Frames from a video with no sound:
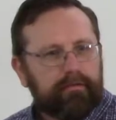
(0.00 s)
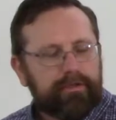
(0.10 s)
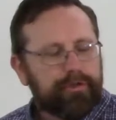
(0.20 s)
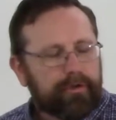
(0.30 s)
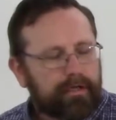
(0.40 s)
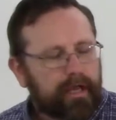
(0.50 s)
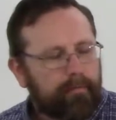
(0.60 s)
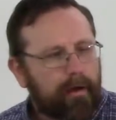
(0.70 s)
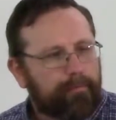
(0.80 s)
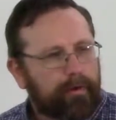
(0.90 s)
that you can
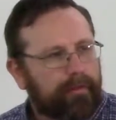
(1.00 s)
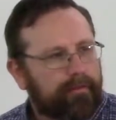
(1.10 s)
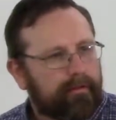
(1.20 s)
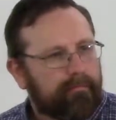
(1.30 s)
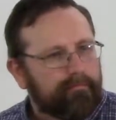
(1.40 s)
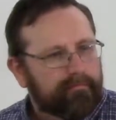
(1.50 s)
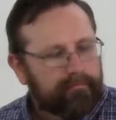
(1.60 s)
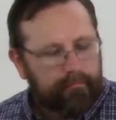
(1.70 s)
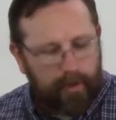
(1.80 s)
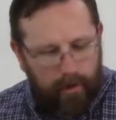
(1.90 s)
come up with.
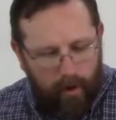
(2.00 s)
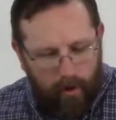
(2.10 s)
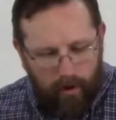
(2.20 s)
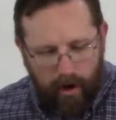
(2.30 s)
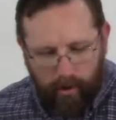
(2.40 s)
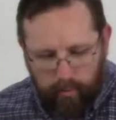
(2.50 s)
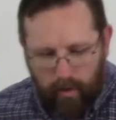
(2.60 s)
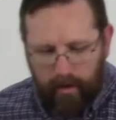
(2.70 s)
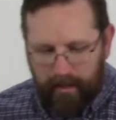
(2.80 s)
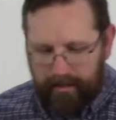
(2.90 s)
But all are
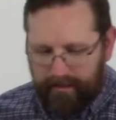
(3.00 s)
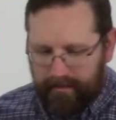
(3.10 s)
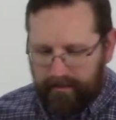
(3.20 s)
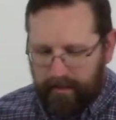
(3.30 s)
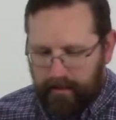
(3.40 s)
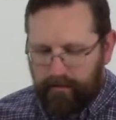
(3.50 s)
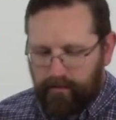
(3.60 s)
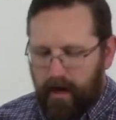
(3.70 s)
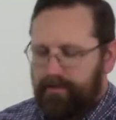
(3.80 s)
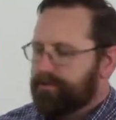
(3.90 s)
one in
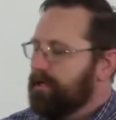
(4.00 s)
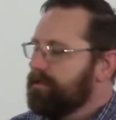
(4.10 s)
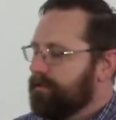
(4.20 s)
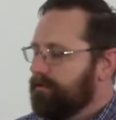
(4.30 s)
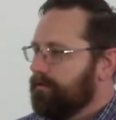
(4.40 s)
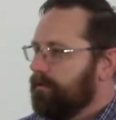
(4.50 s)
Christ Jesus.